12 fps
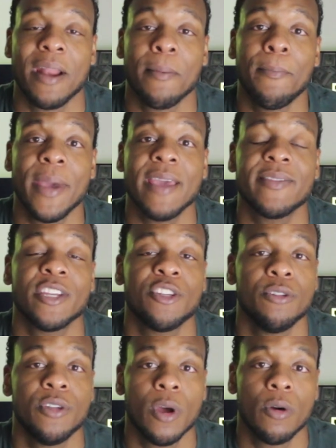a bank that
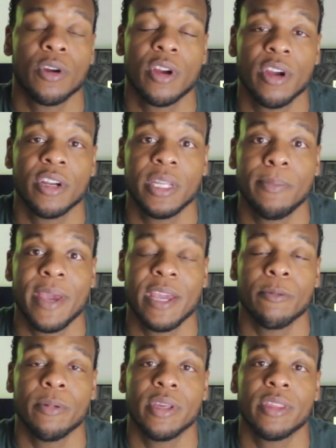you don't currently
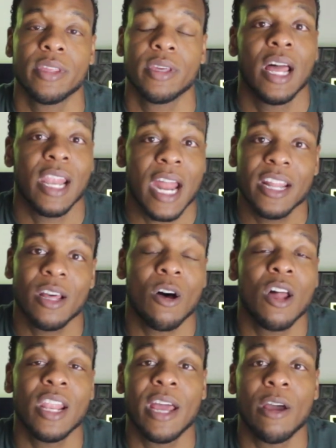bank with. A lot of the
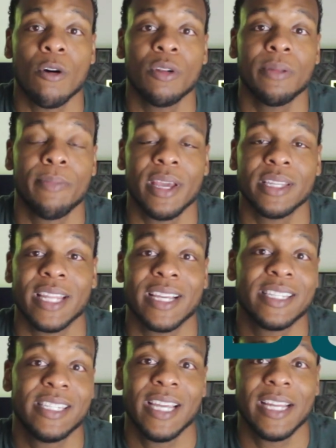online only banks like
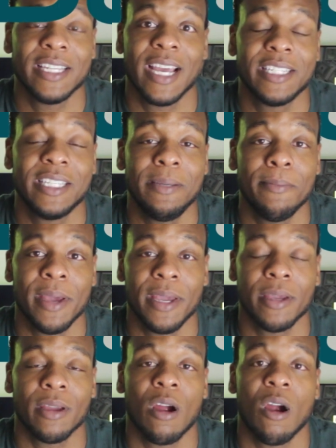CIT Bank
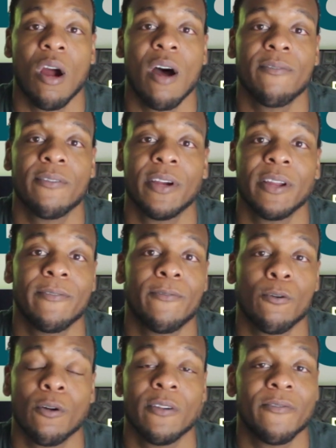are offering
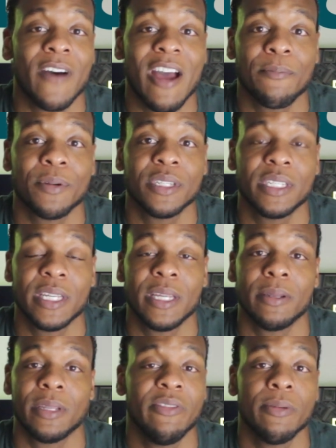4 and 5%
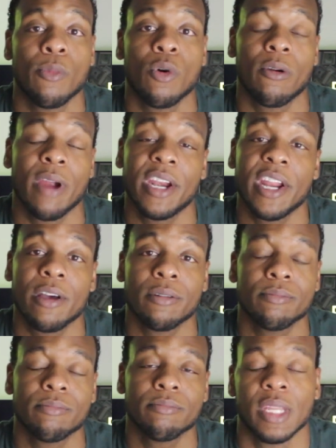and even more right now.
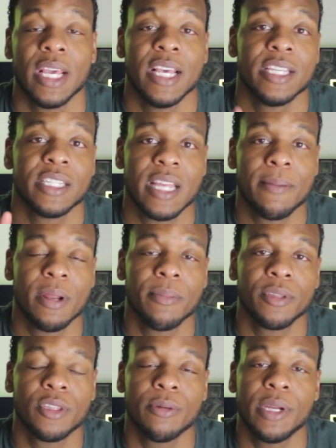Step
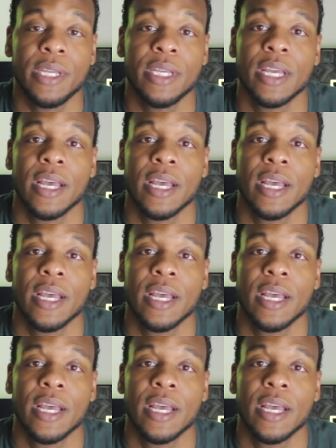number 3,